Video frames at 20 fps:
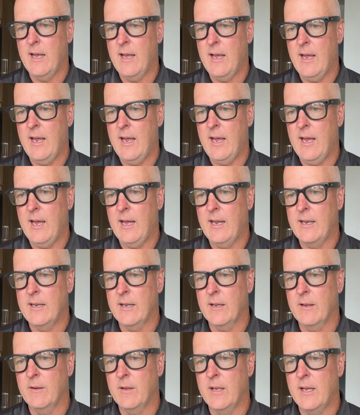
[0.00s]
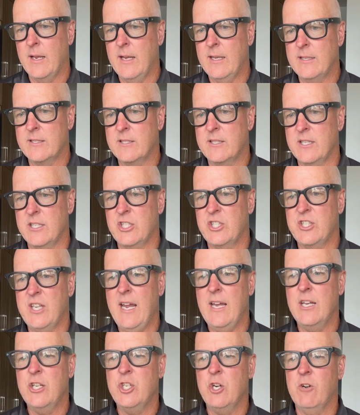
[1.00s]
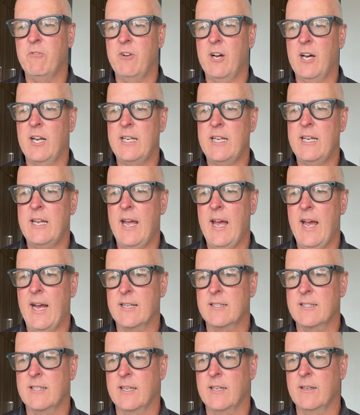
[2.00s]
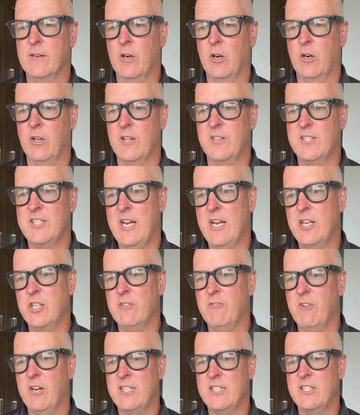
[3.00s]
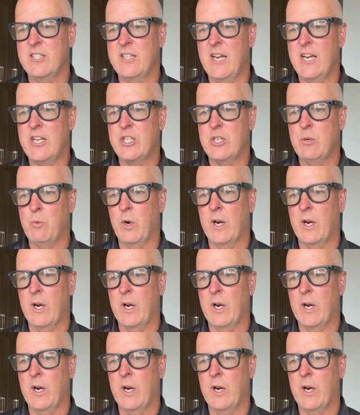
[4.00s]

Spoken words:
and it's the San Giovanni exit, or the San Giovanni station.